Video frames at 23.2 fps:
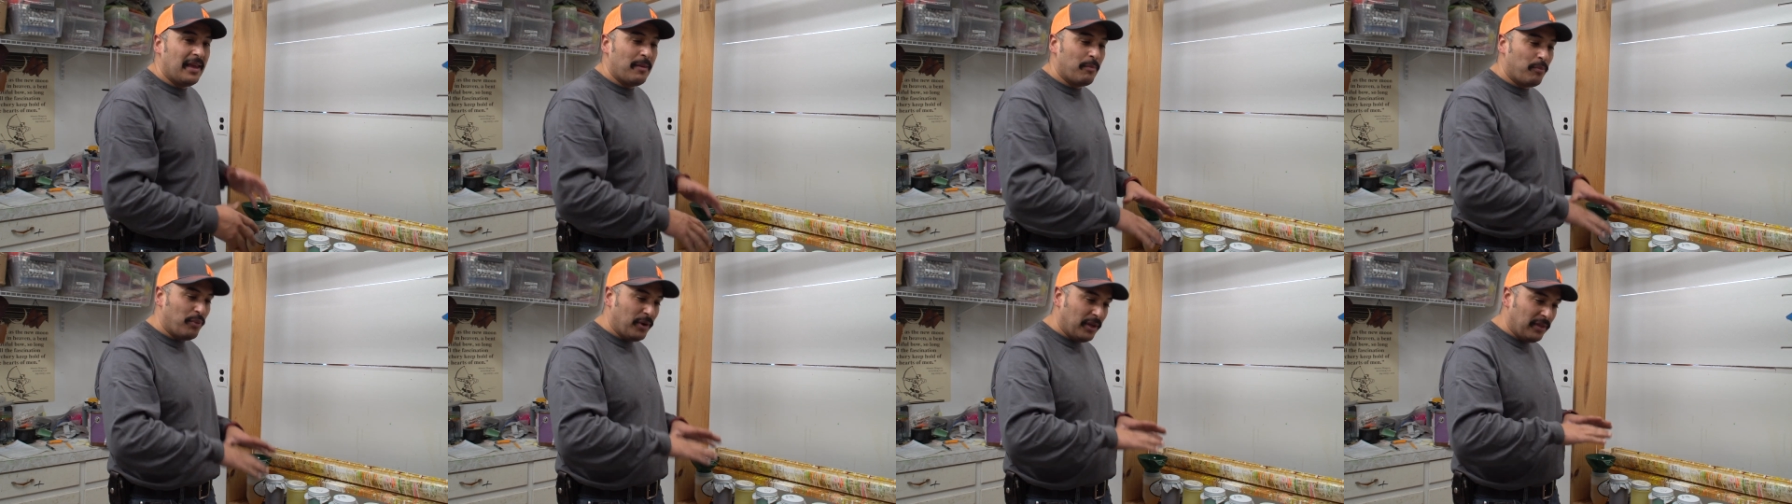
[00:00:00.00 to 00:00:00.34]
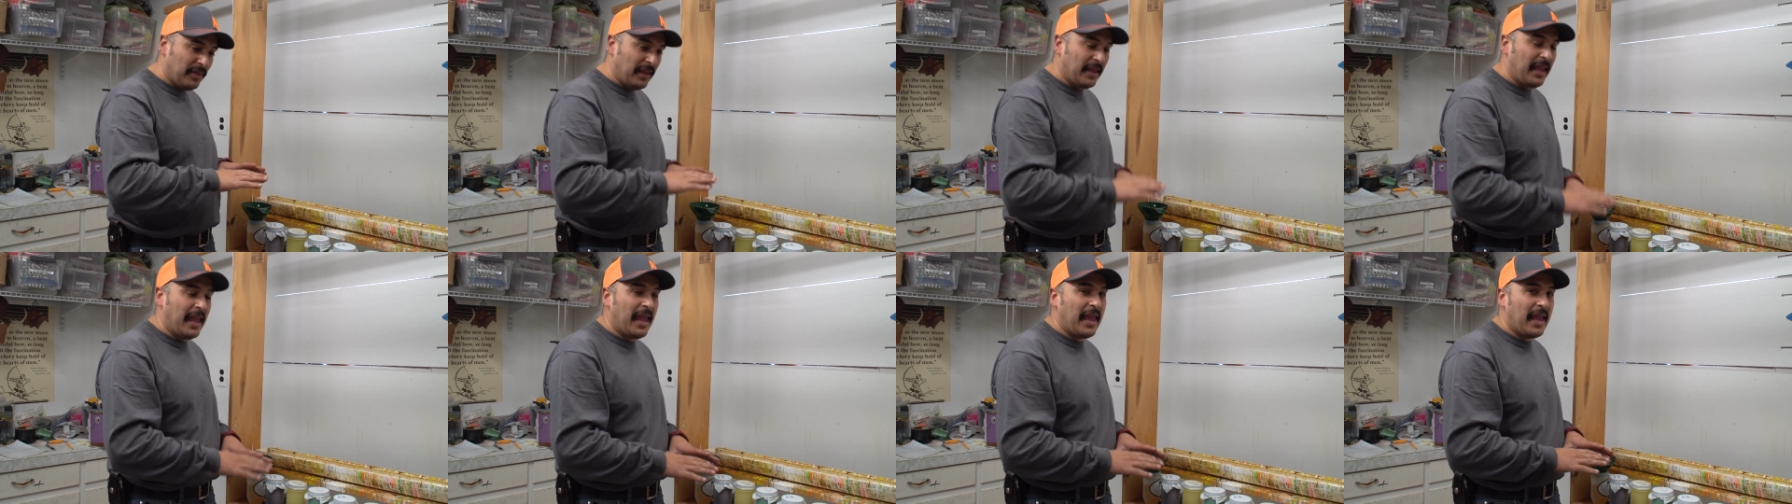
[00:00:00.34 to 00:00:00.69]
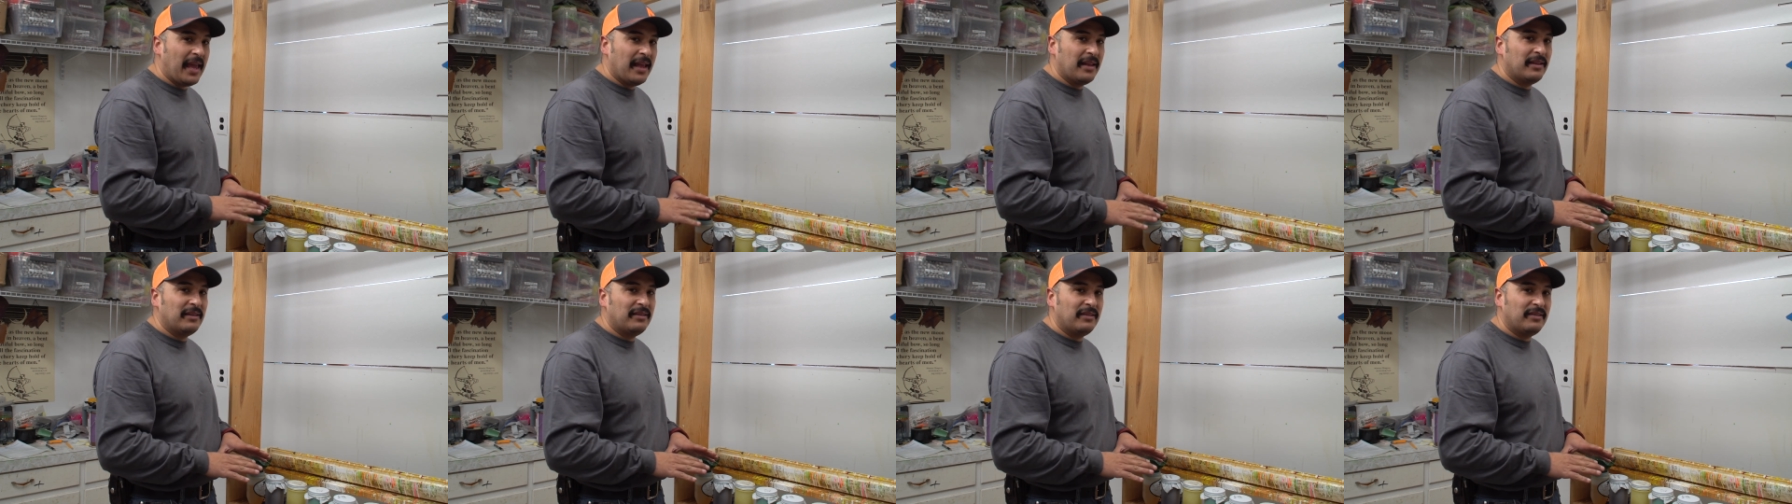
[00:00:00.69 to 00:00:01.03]
and put the
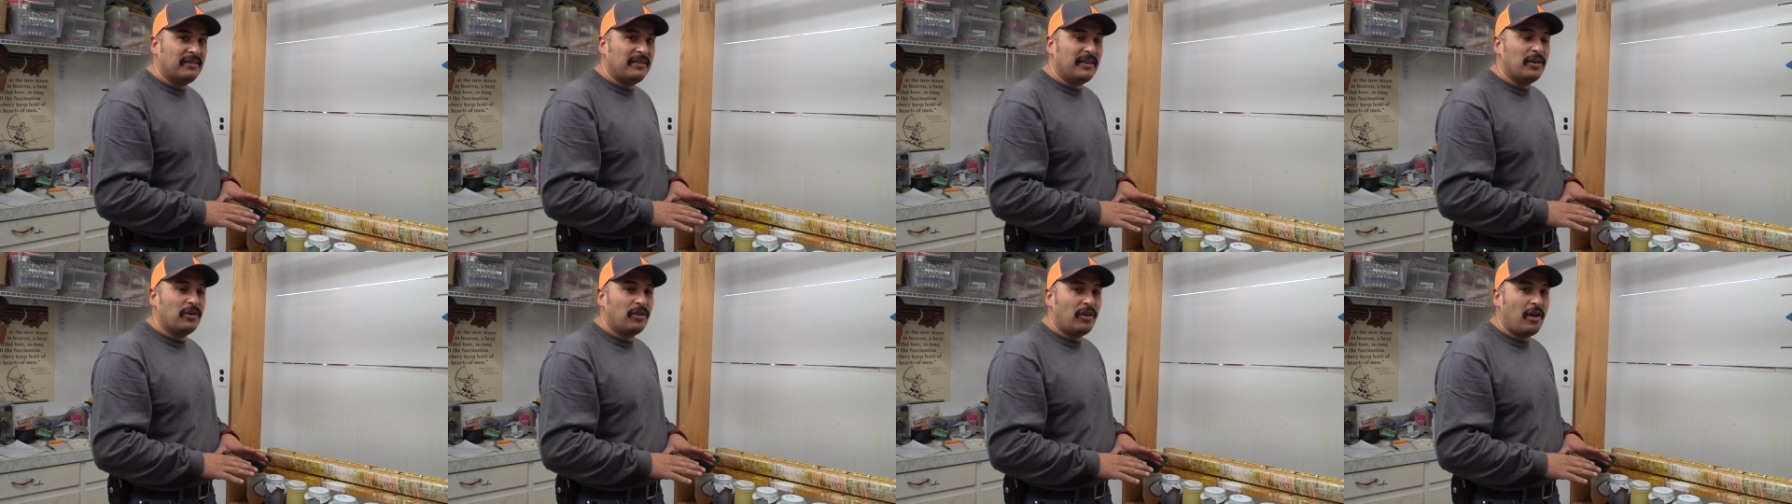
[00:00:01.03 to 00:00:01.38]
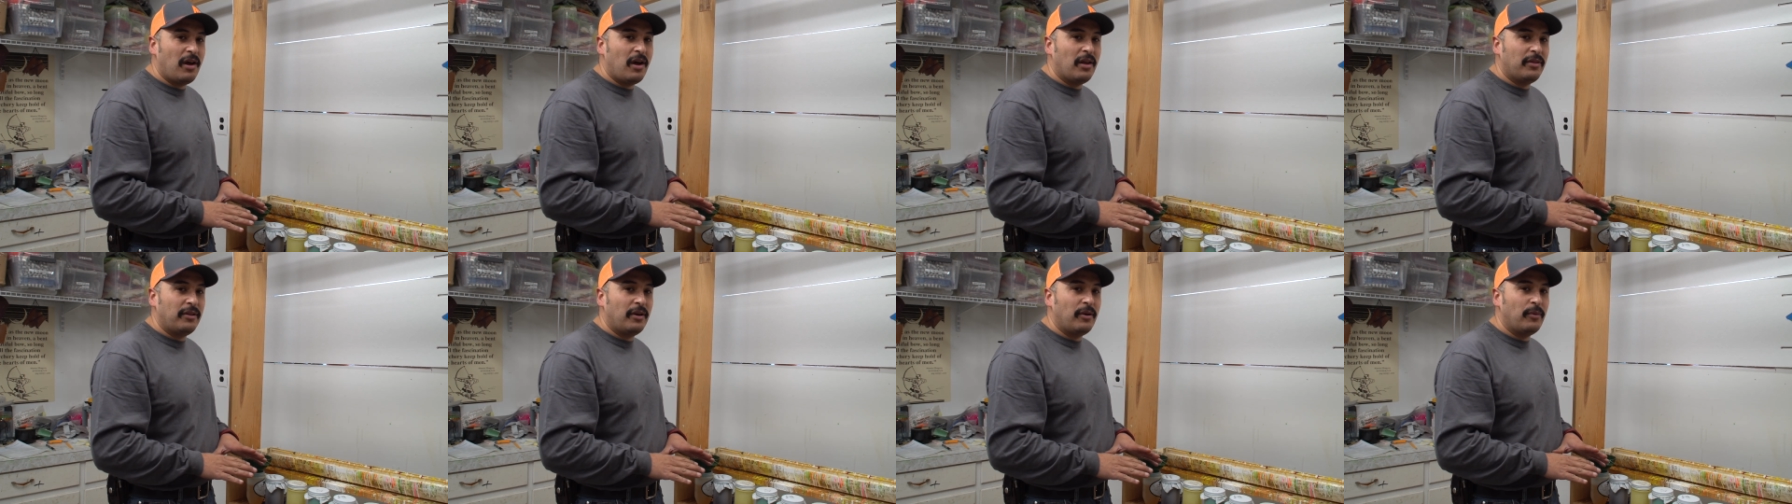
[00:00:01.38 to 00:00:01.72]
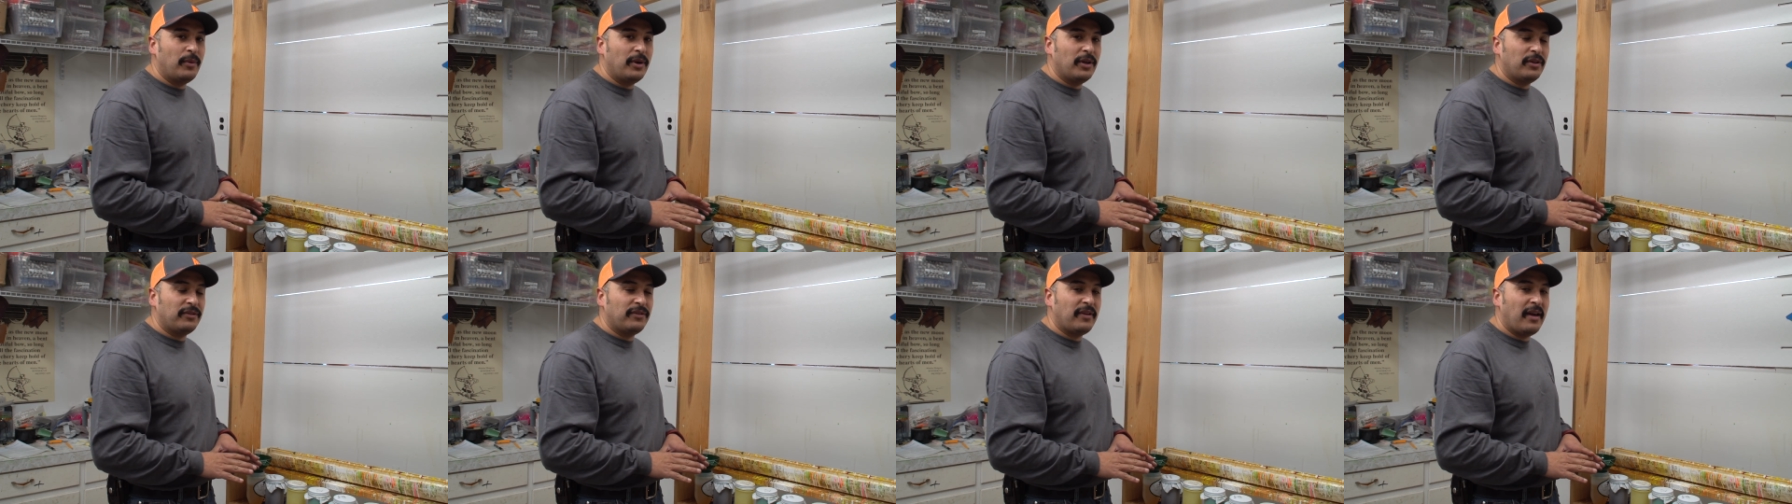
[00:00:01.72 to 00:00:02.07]
can seal on
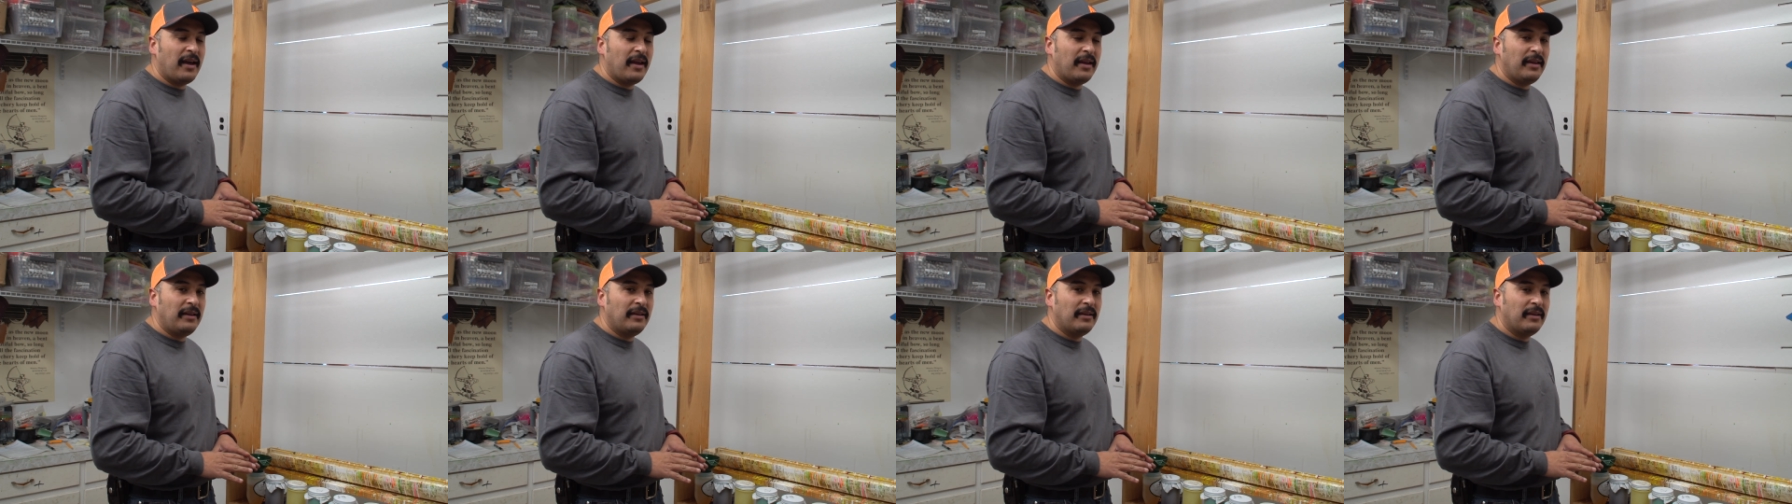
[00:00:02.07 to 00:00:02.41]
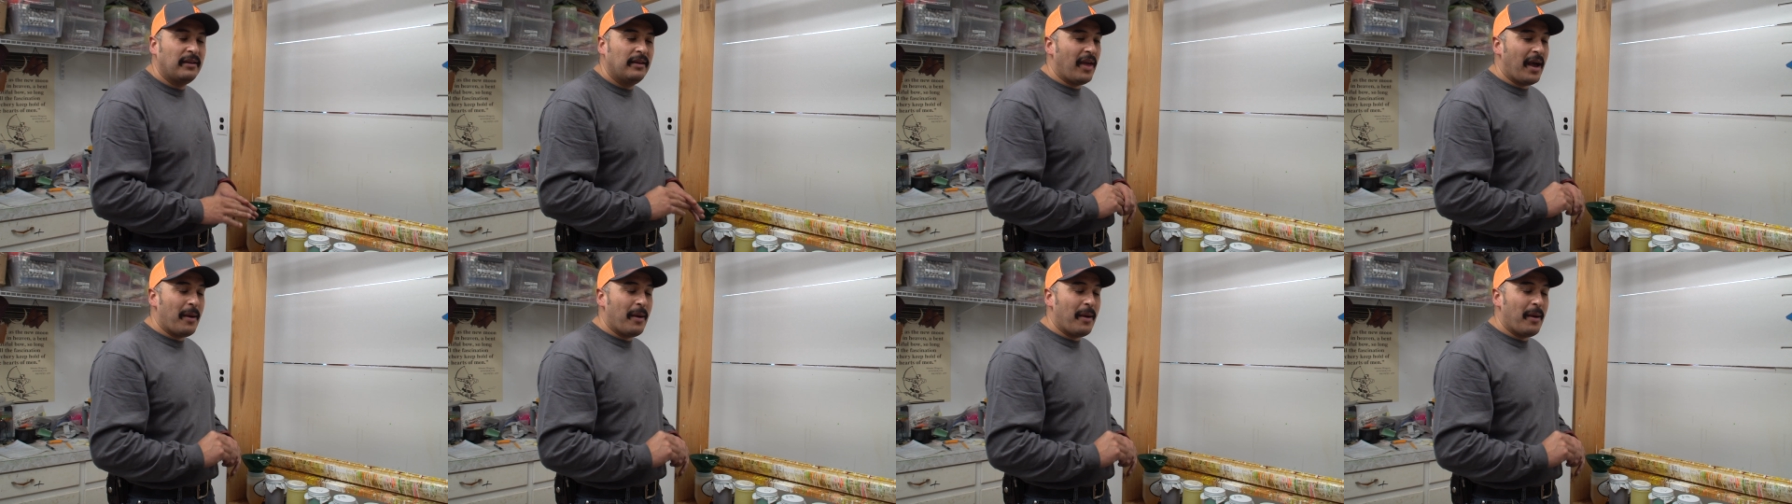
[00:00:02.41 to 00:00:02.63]
there real tight.